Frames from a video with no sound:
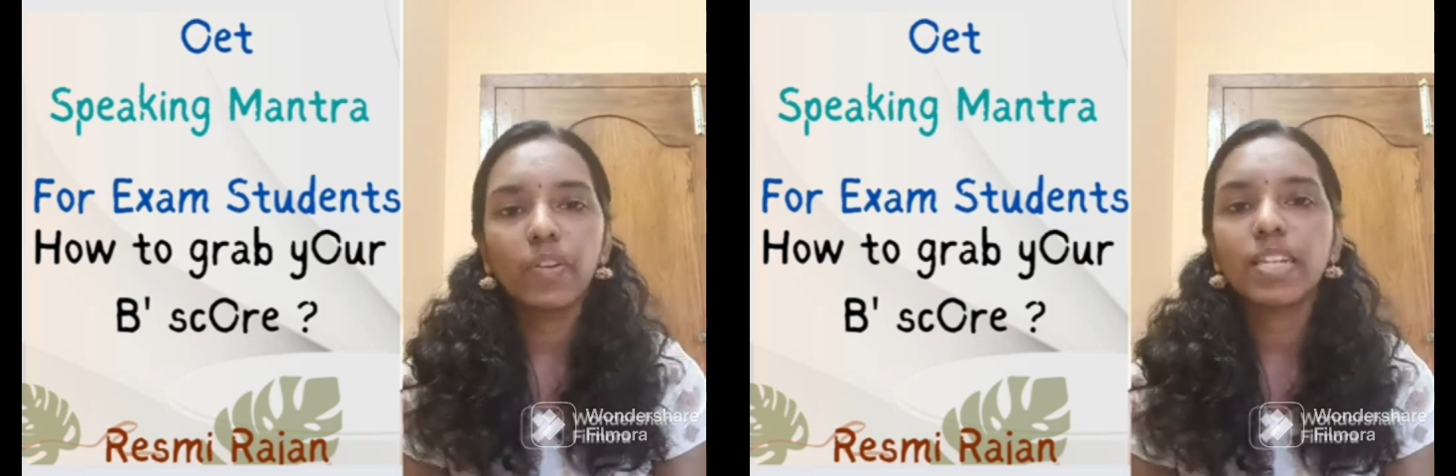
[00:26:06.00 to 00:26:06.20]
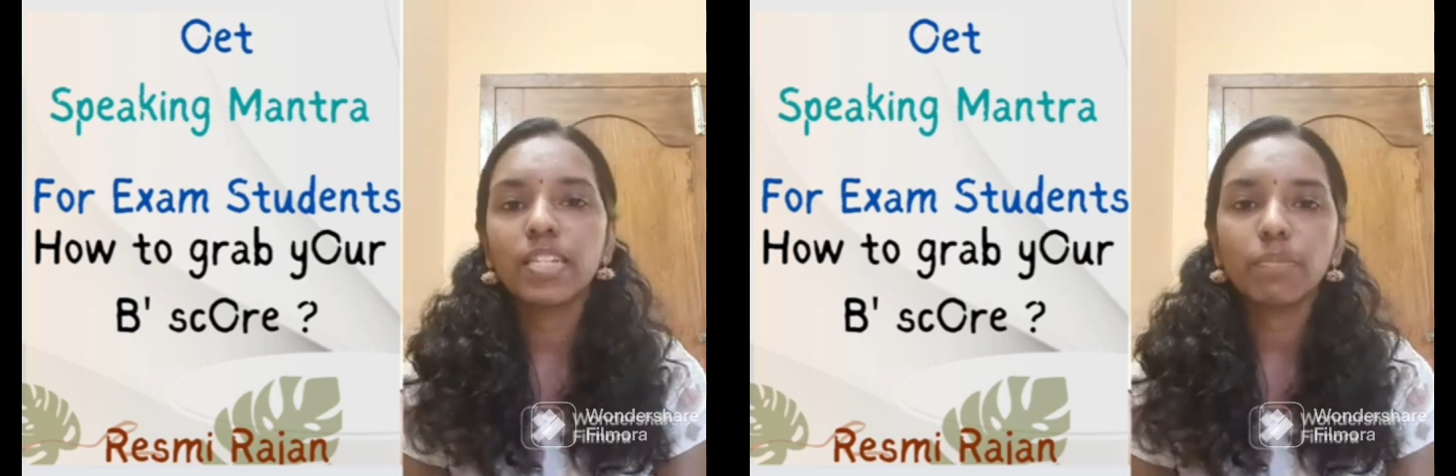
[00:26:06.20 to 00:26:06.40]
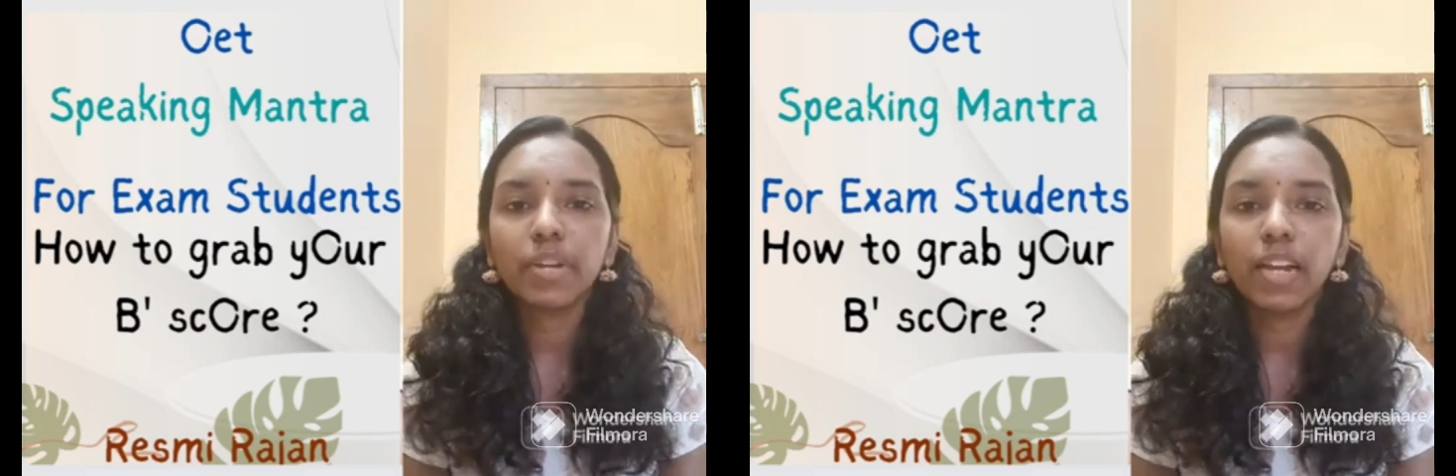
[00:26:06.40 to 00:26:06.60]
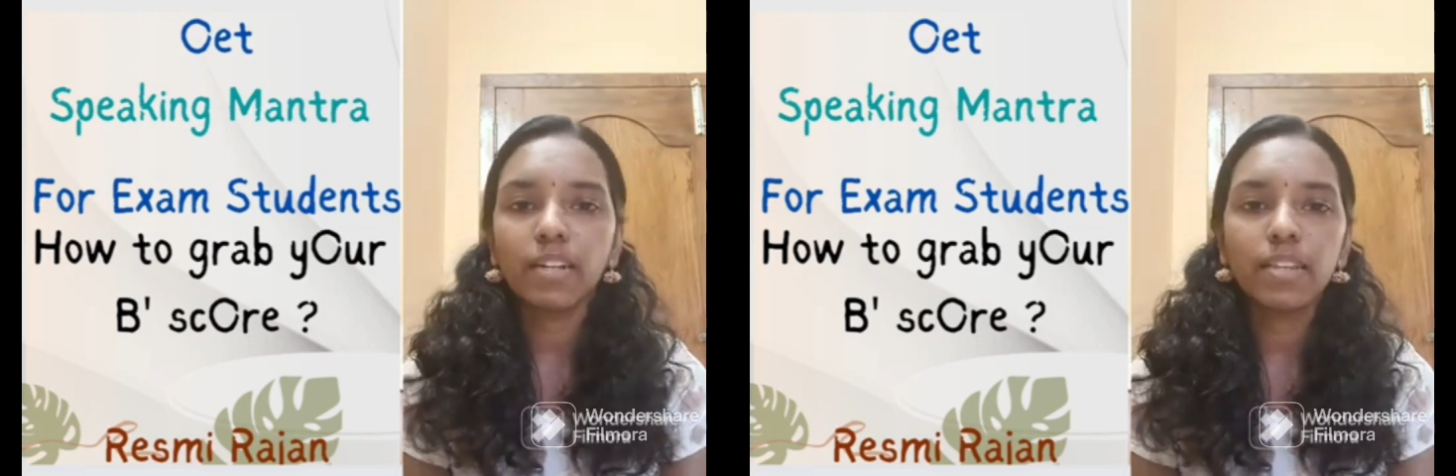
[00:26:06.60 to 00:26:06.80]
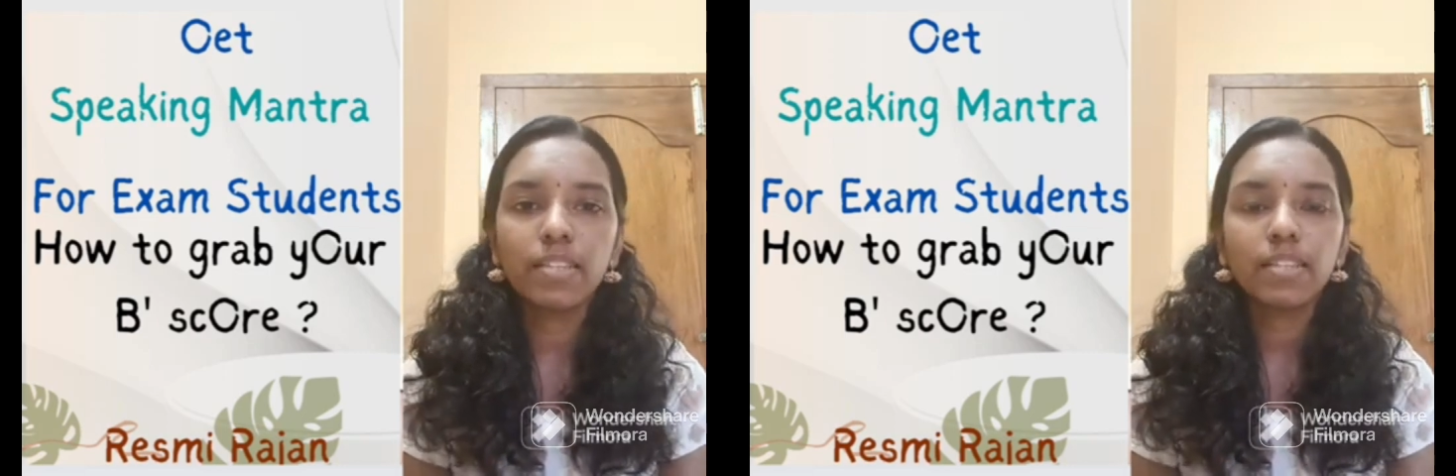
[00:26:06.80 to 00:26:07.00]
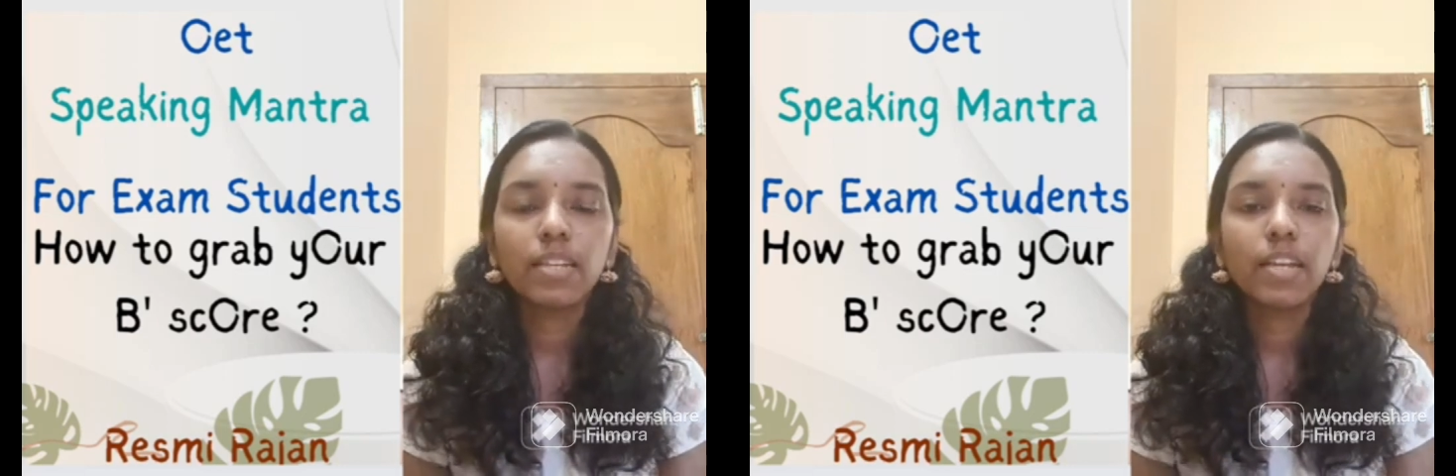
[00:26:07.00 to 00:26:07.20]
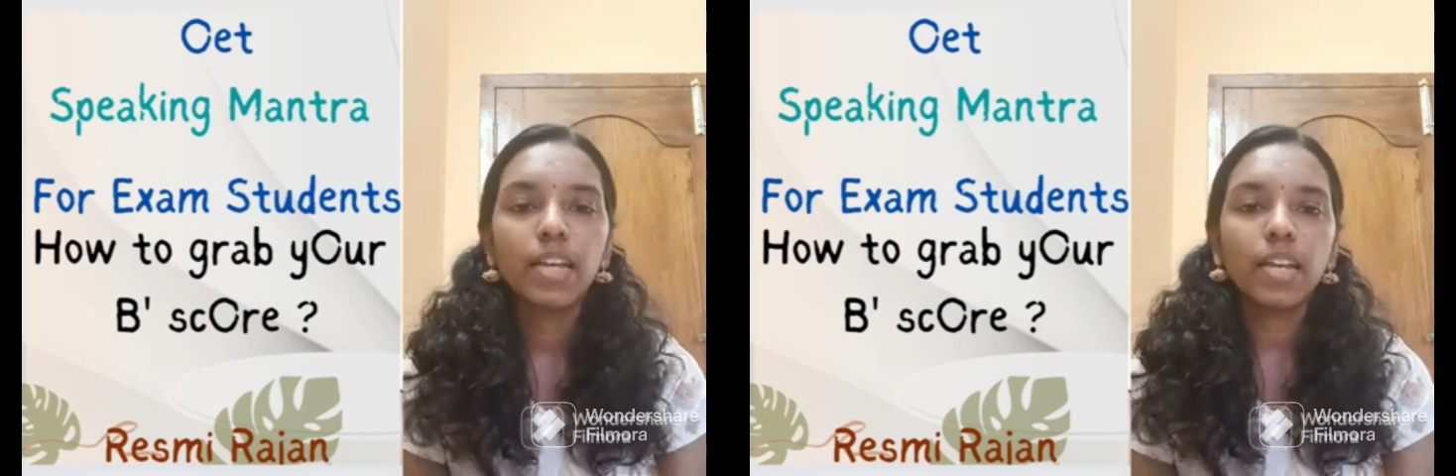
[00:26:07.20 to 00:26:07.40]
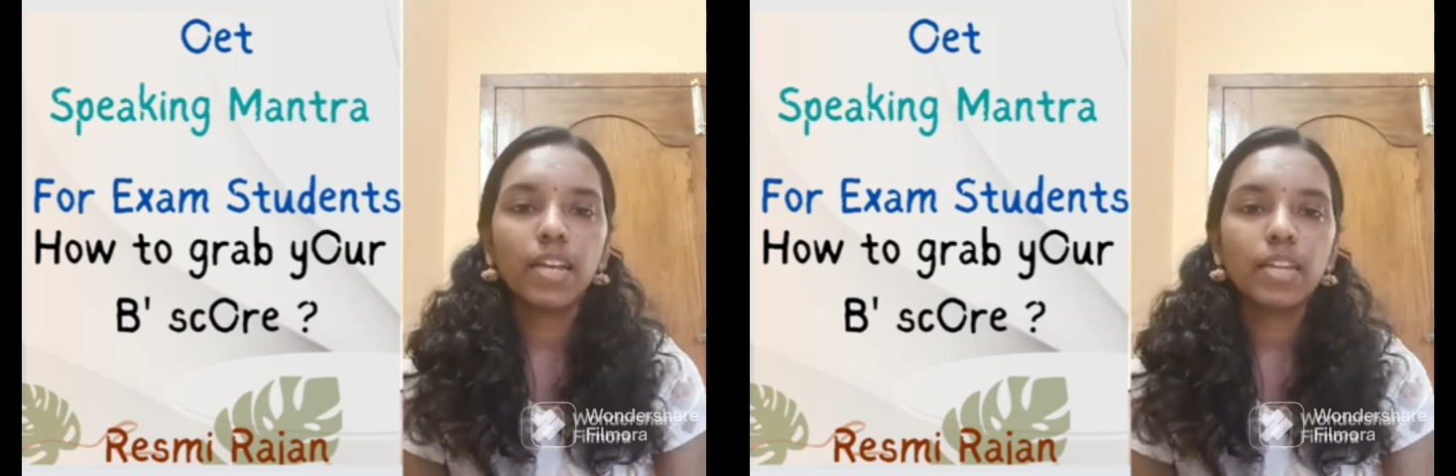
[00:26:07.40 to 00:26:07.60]
can write and practice.
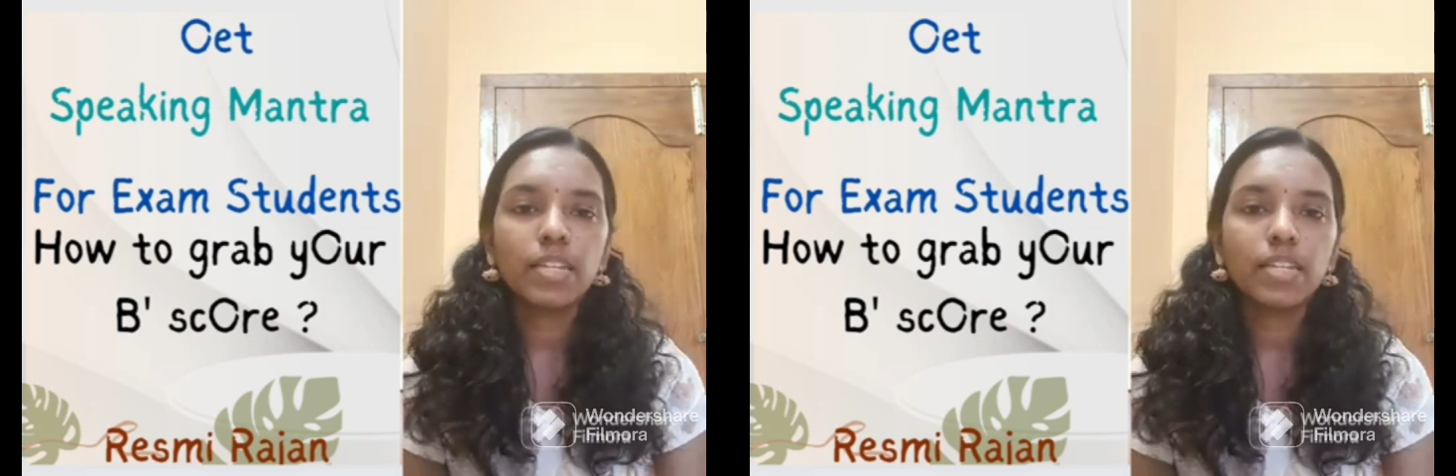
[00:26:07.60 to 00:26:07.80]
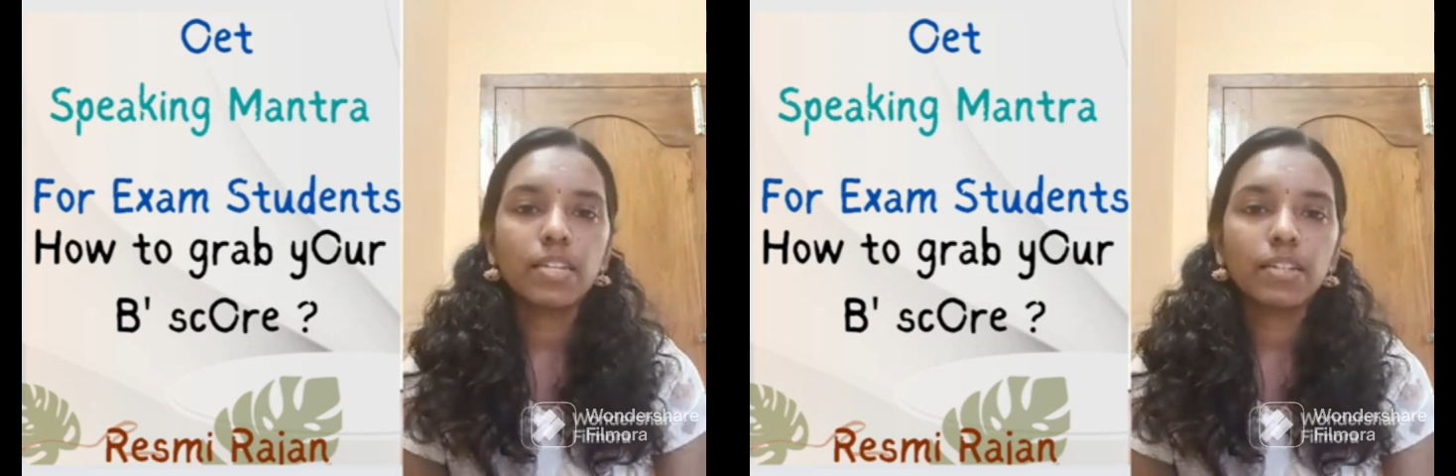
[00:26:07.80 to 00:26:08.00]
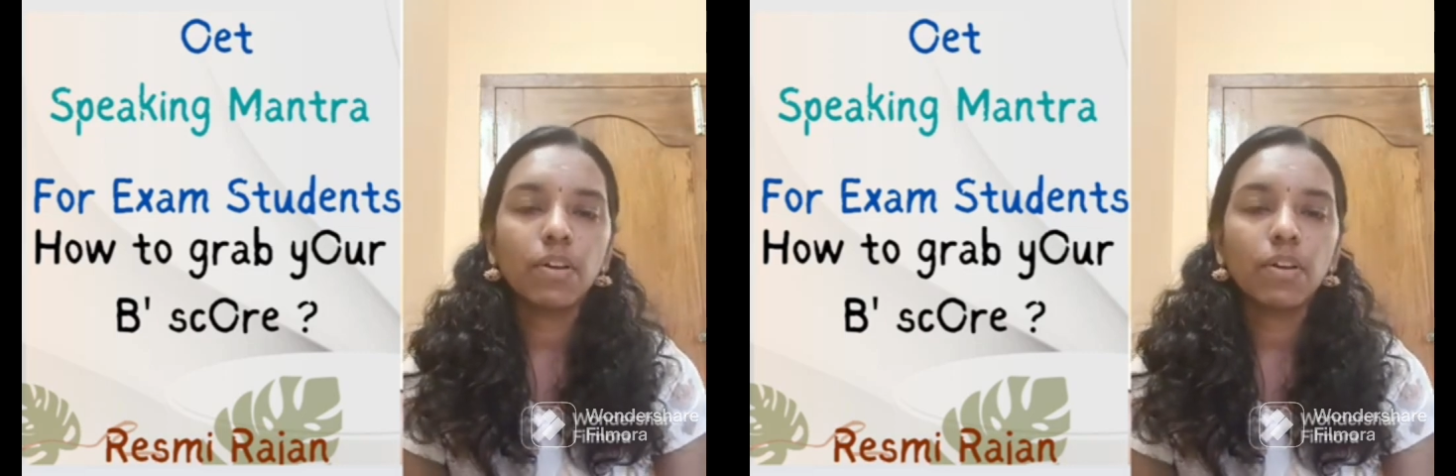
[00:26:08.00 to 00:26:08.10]
And